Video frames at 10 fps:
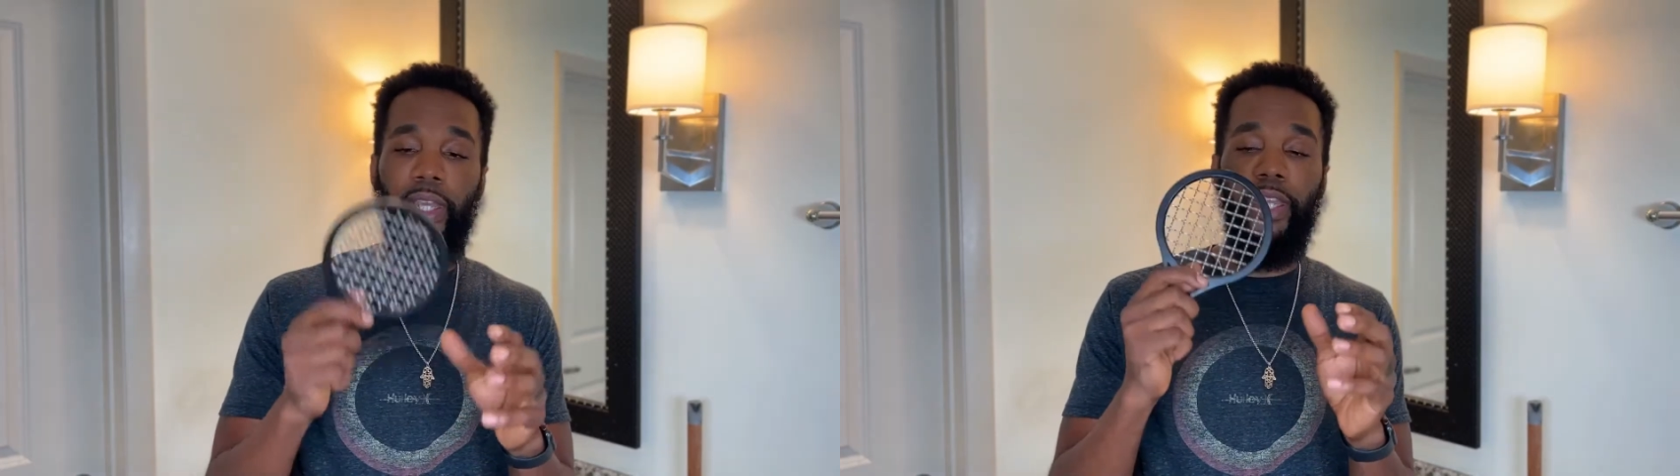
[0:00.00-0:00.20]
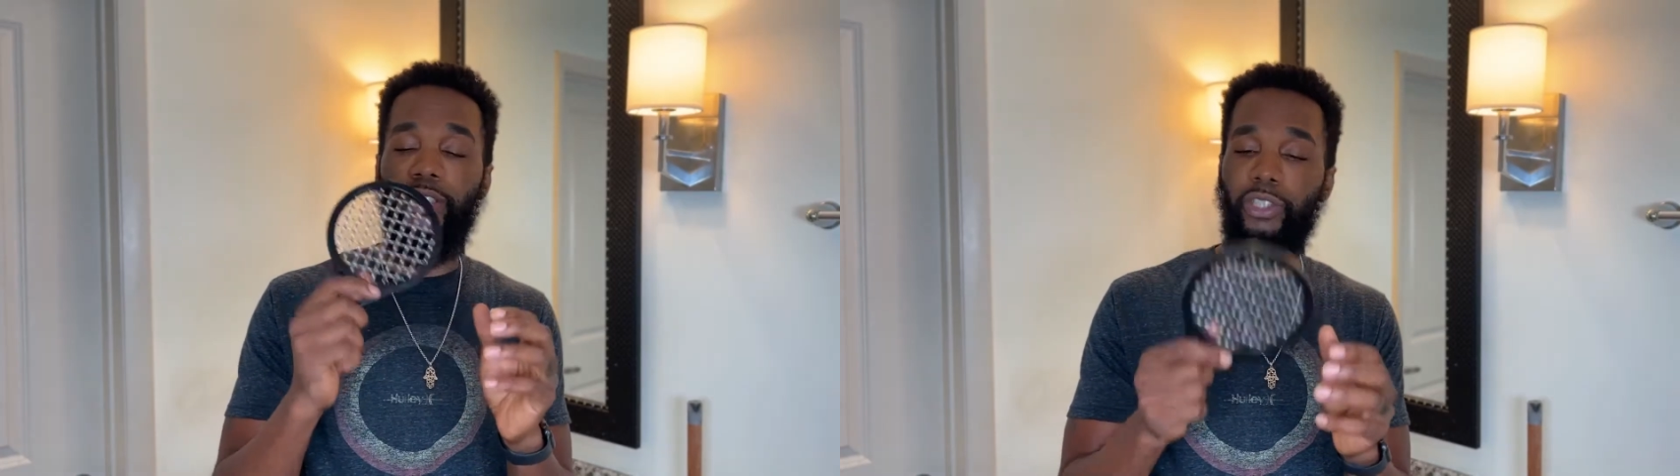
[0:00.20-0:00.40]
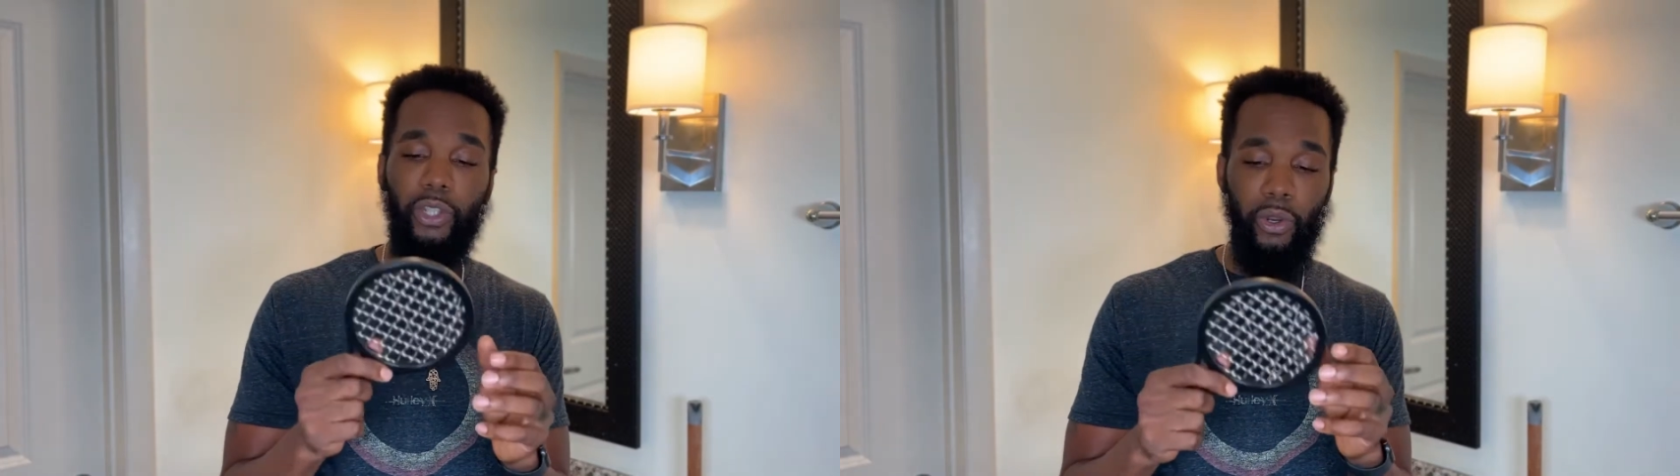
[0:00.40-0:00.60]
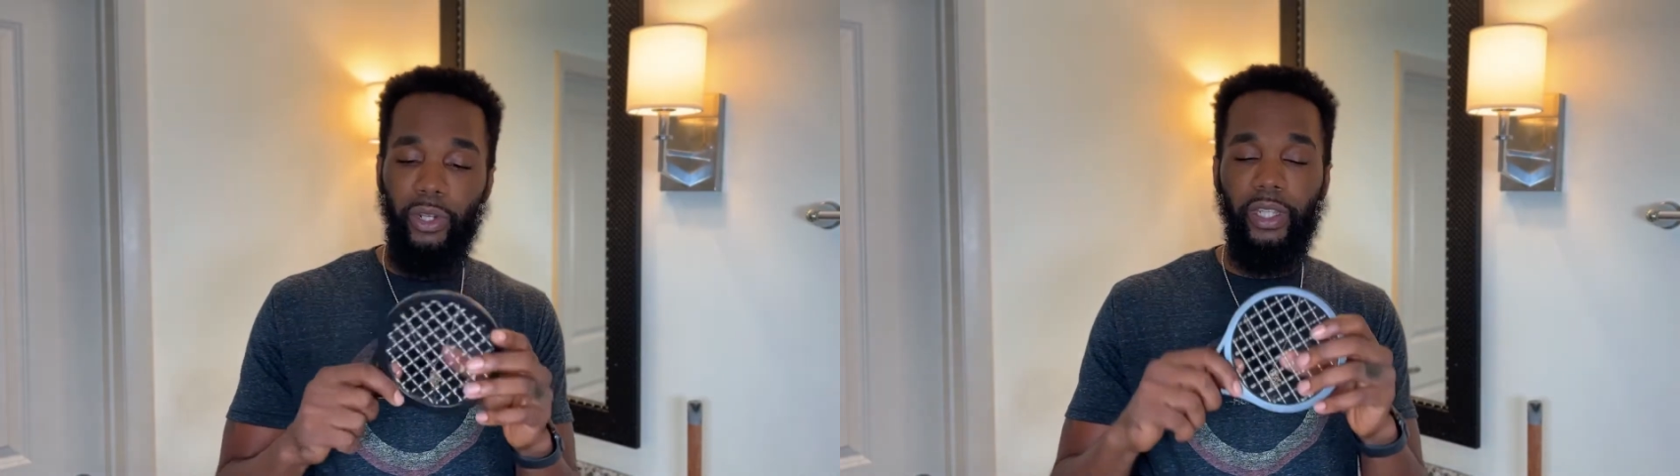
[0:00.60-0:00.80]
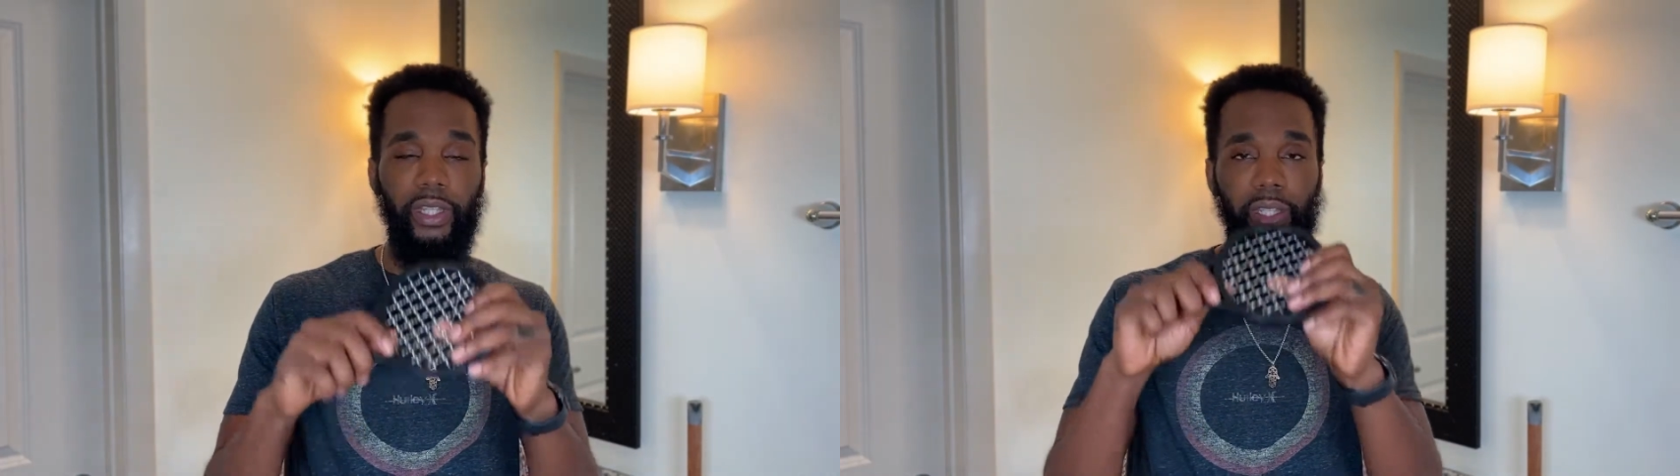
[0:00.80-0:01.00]
it's
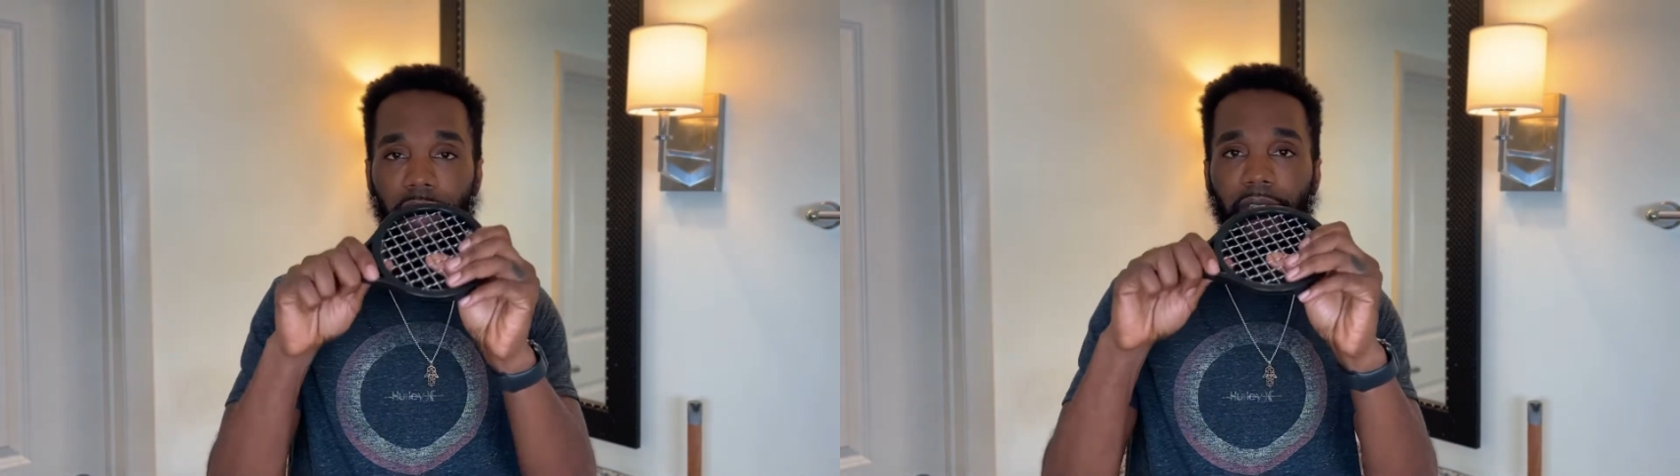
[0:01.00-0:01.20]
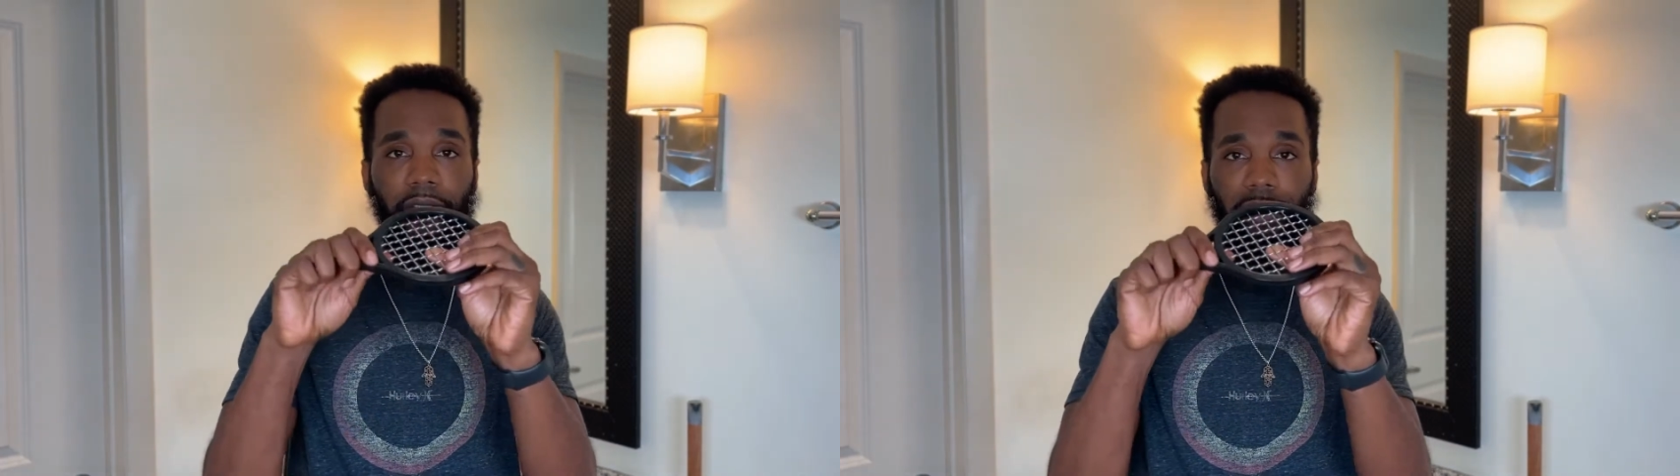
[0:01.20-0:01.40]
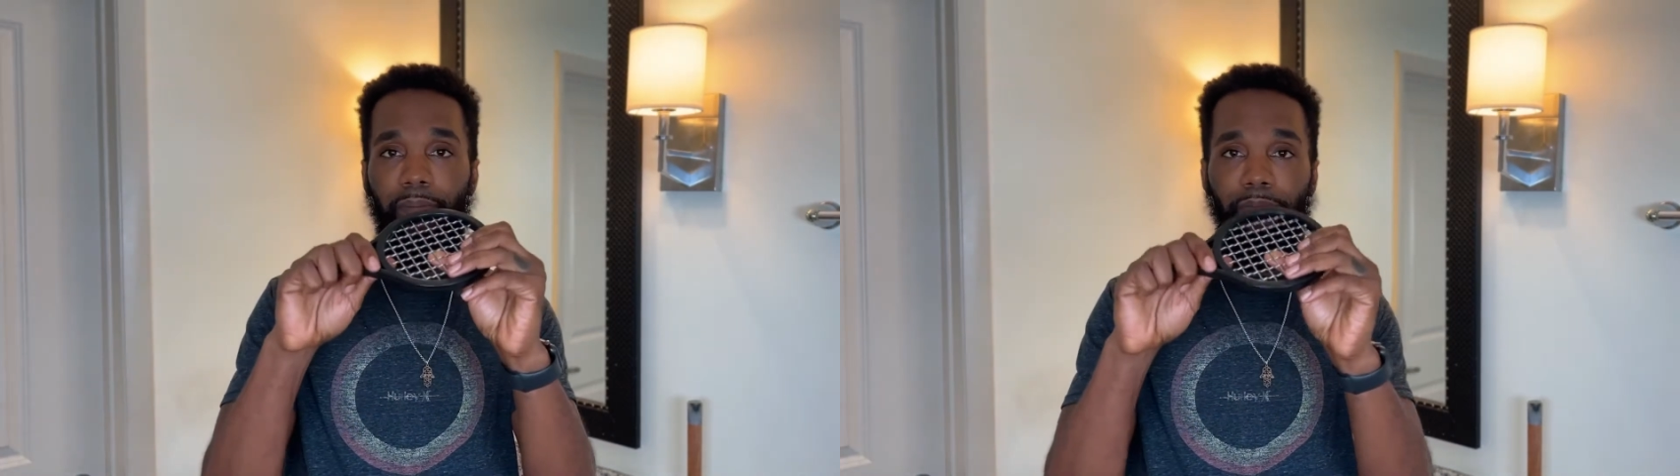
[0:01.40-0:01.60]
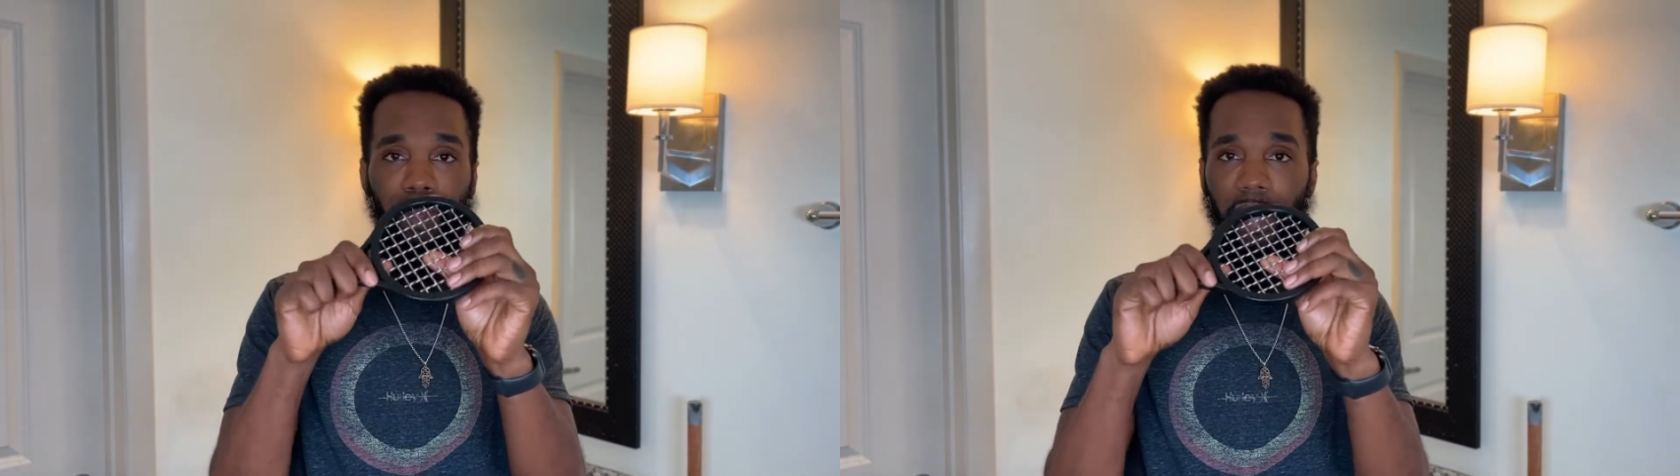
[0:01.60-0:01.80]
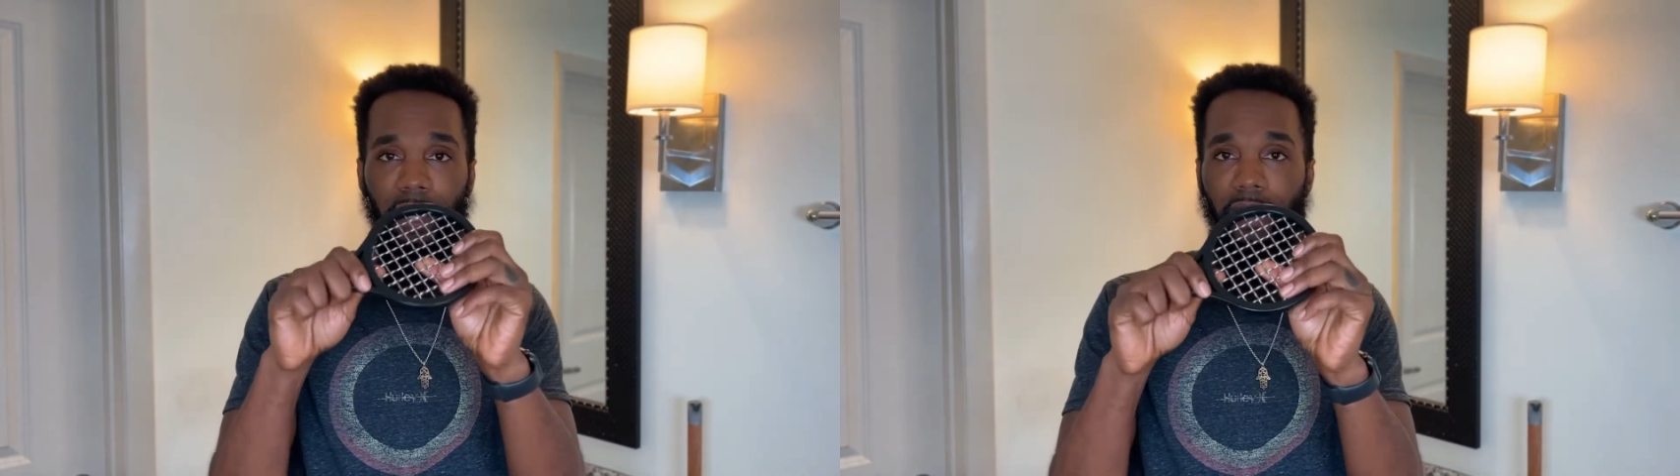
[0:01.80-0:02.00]
sturdy, it doesn't
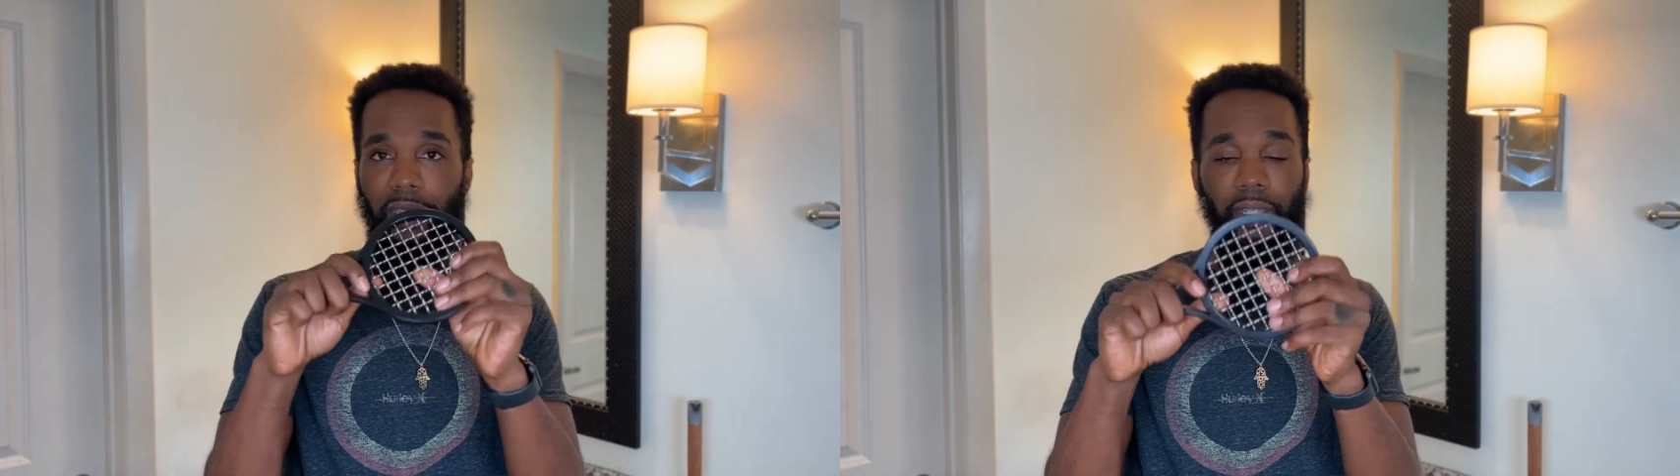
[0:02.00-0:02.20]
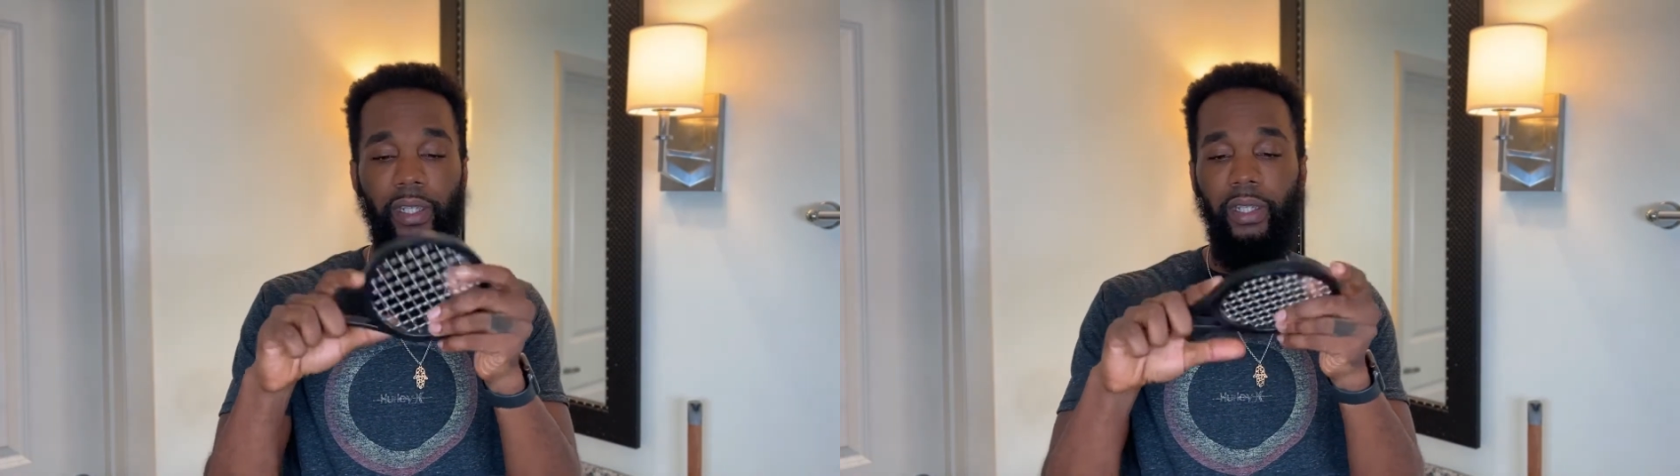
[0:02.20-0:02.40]
bend,